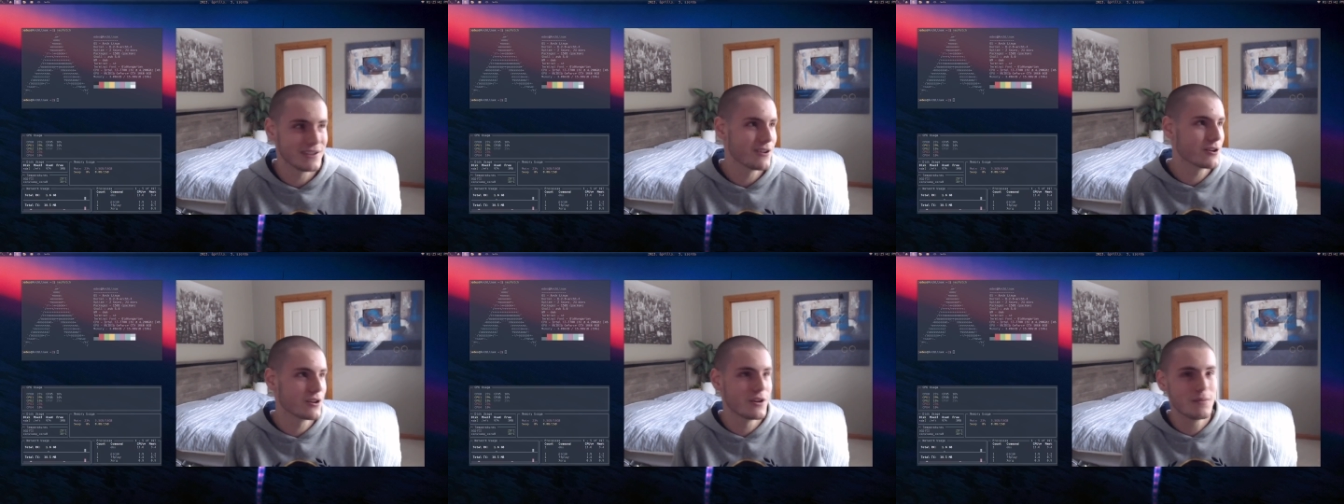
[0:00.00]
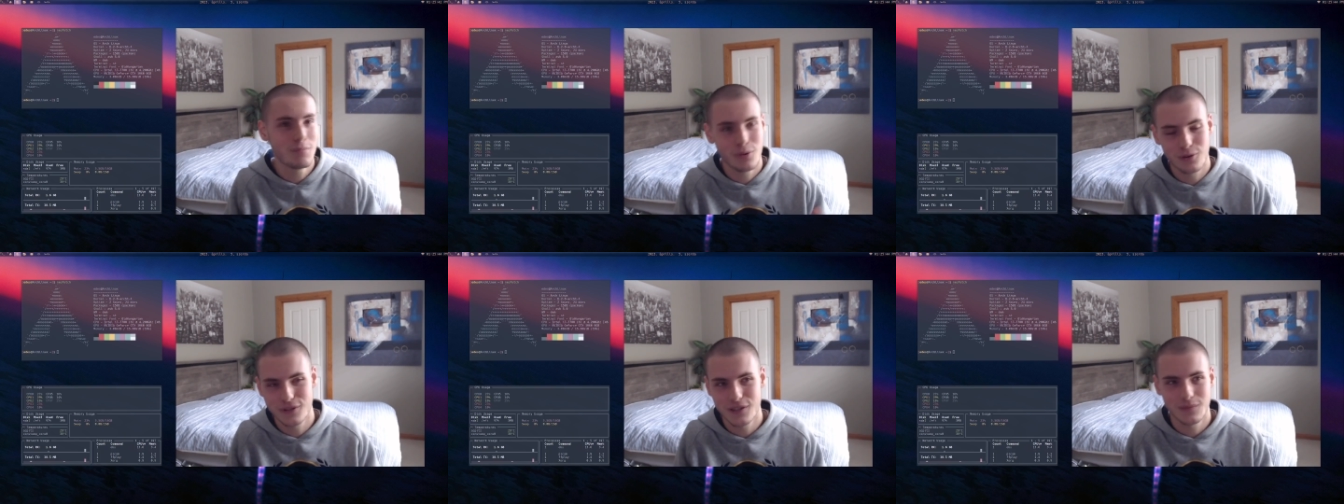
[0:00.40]
You got to
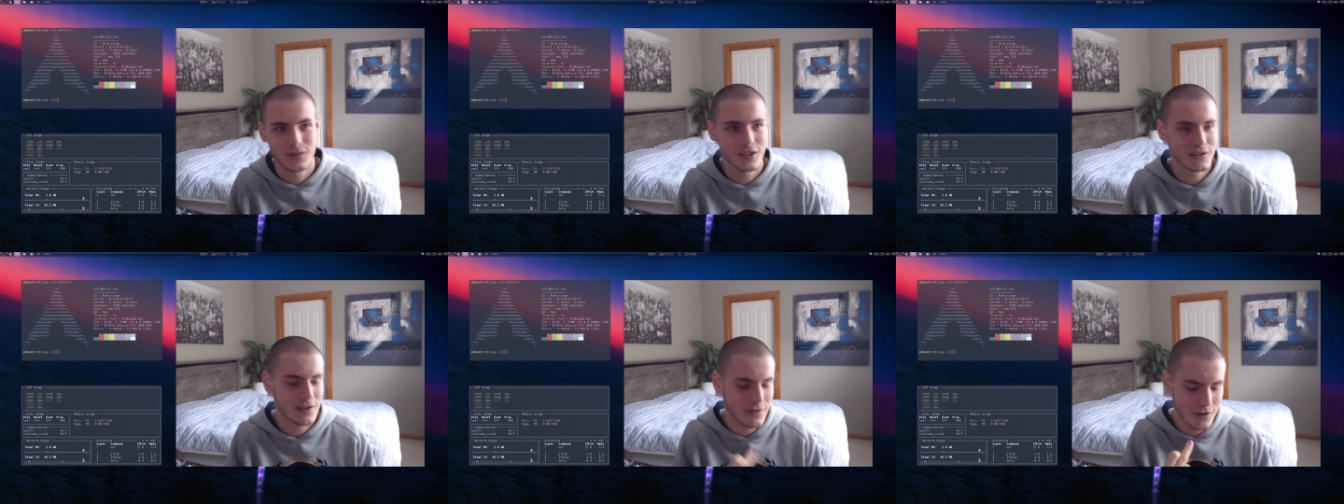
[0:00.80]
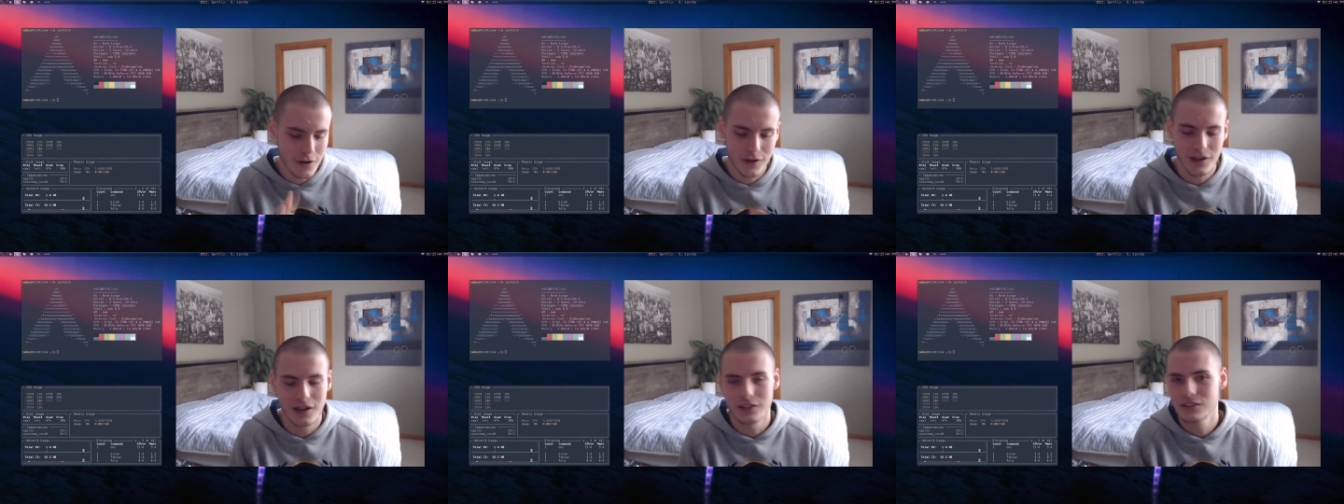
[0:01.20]
import something. It's like, oh
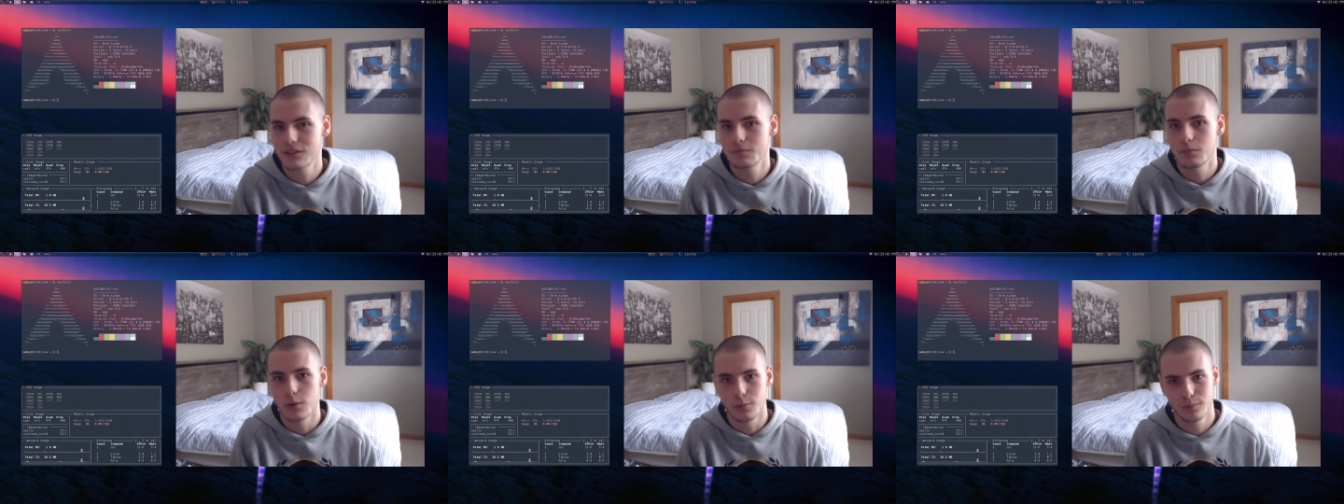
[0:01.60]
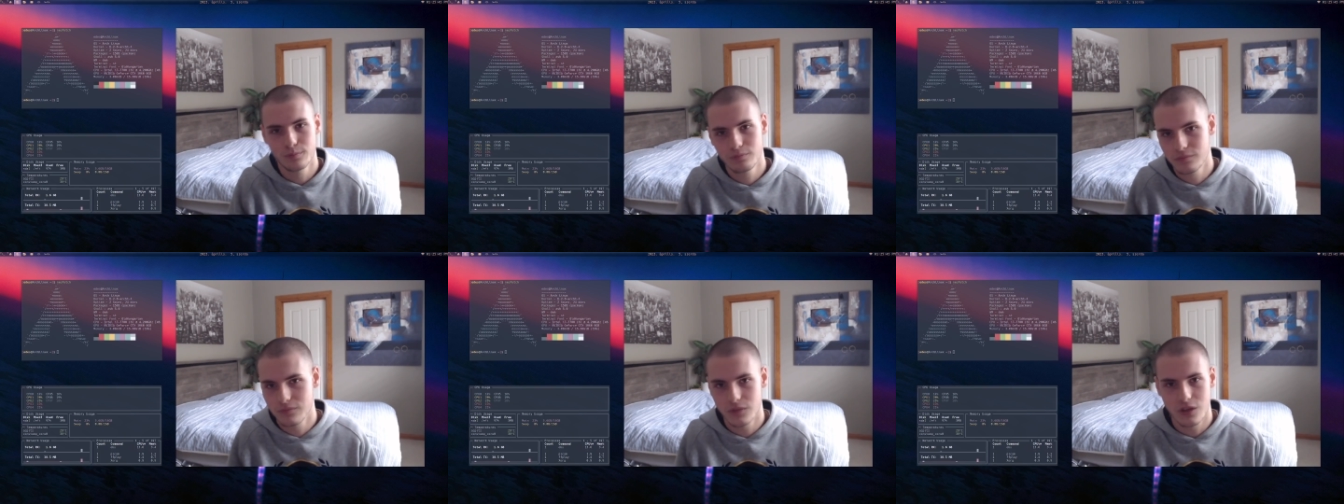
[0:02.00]
no, just boom,
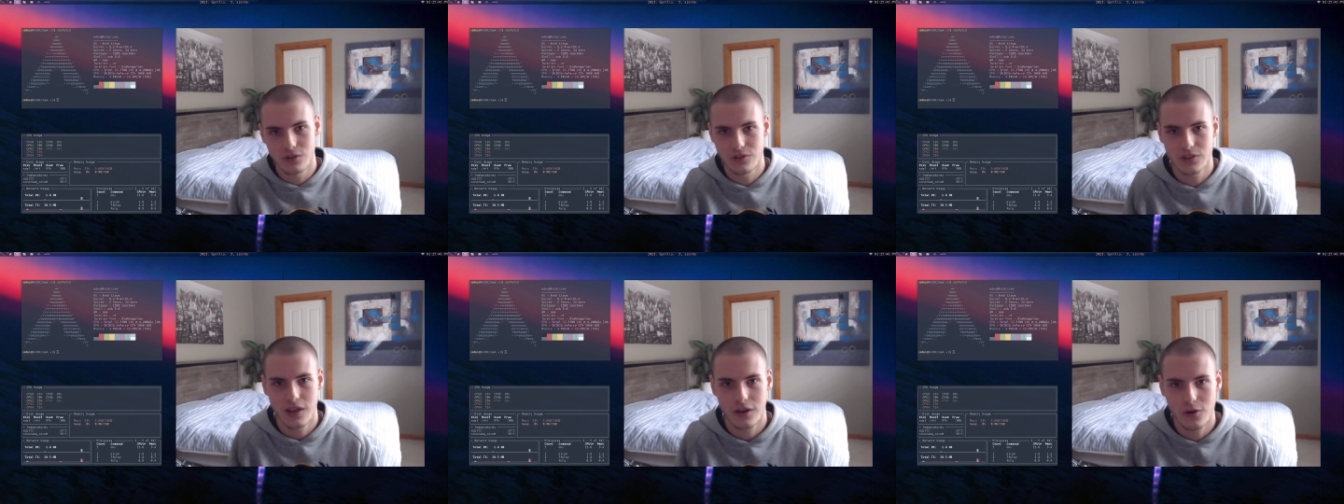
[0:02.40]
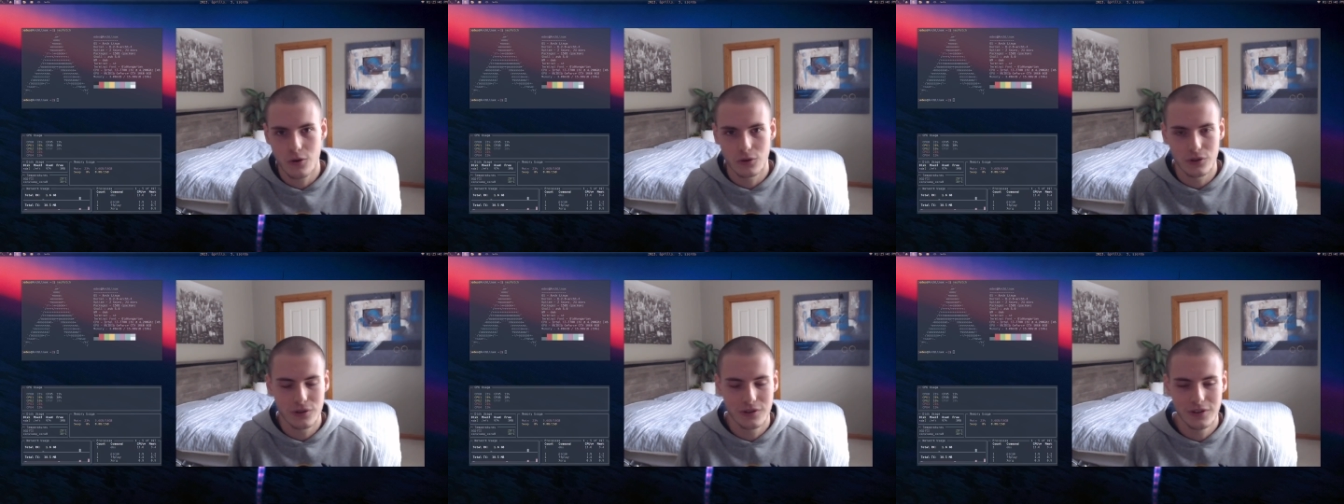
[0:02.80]
you can just like call it.